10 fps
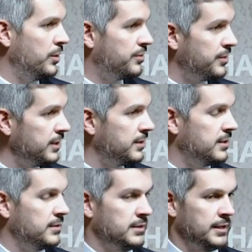We
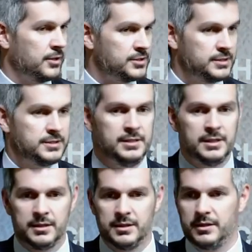think that
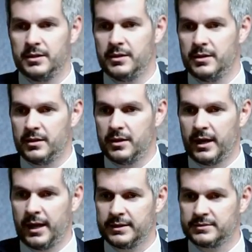Argentina
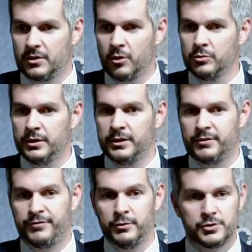has
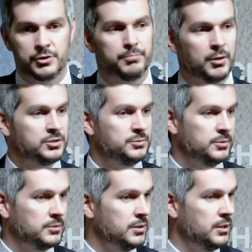only a future
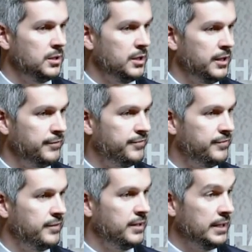possible
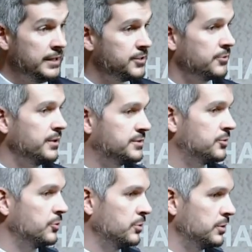if it
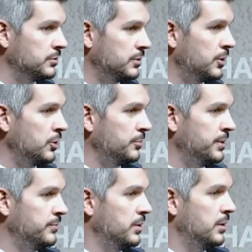integrates to the world
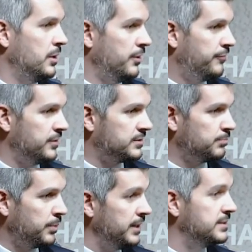economy, if
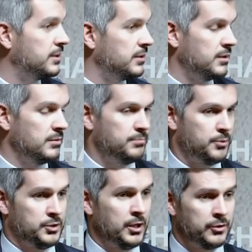it plays a
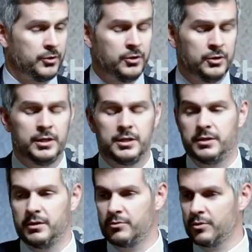
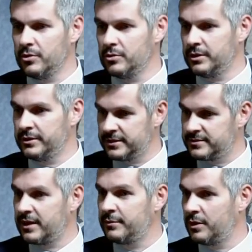protagonistic role in
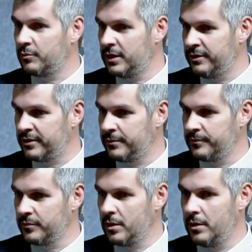this time that we live in,